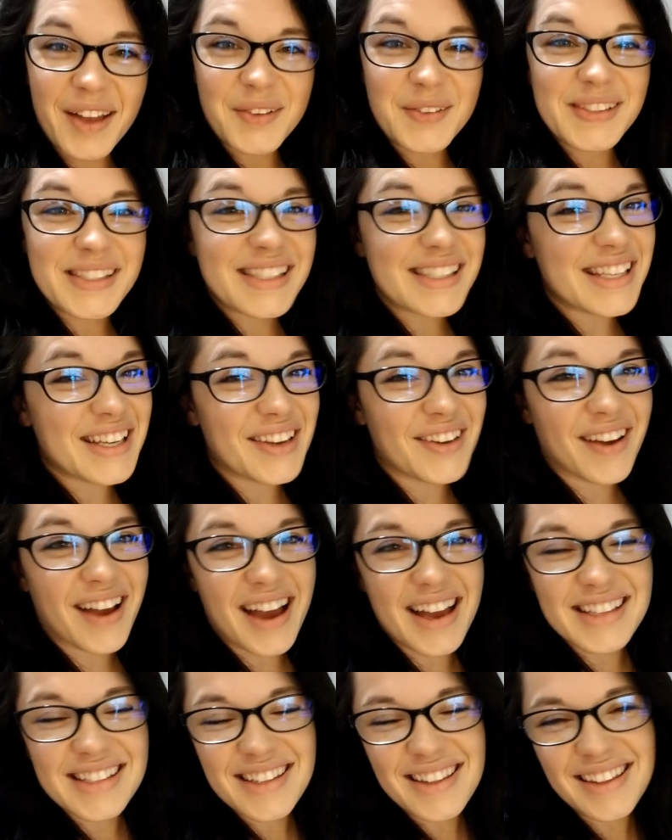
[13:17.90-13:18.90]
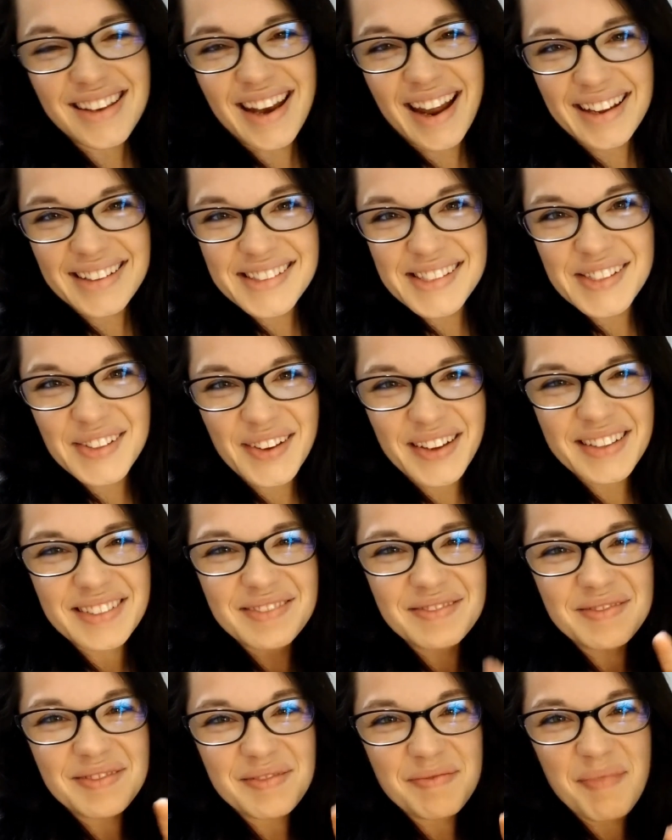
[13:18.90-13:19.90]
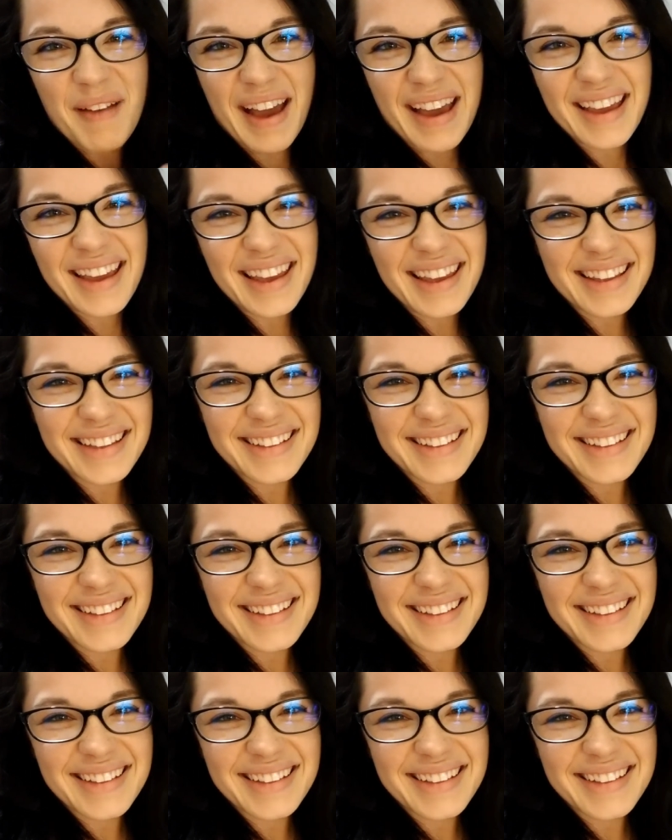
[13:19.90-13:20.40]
I will see you guys in the next one. Bye.